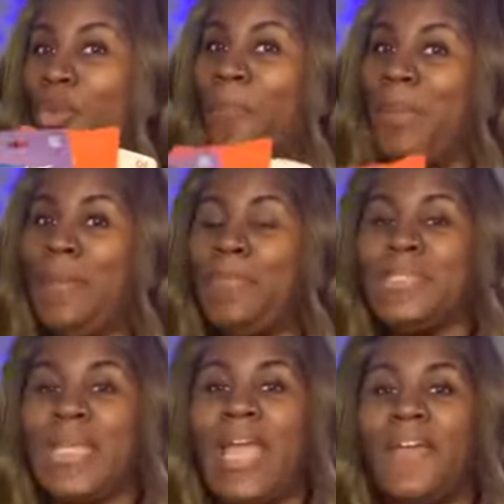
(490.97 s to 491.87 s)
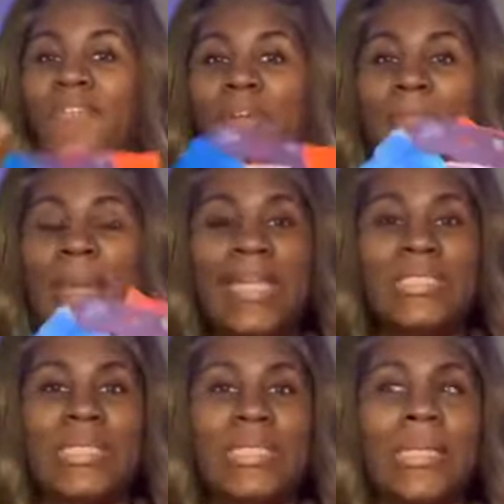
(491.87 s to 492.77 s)
your people to have free
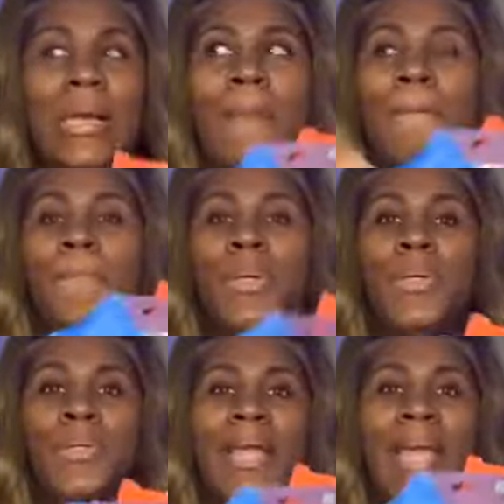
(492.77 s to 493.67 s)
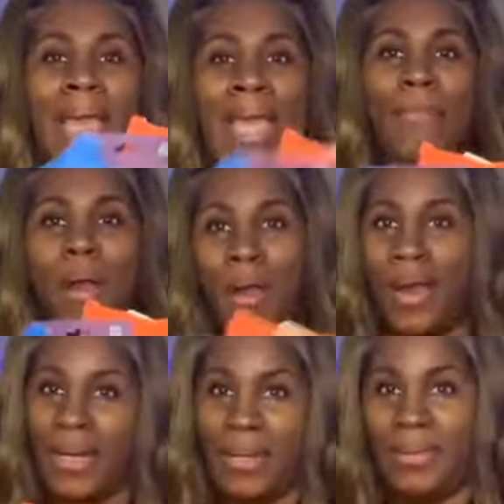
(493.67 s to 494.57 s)
patches, book a
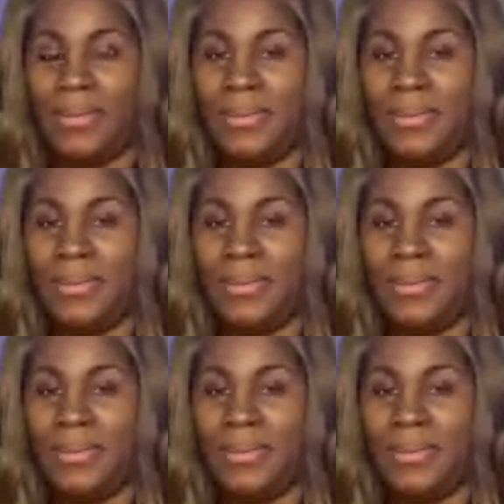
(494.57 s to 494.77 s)
party.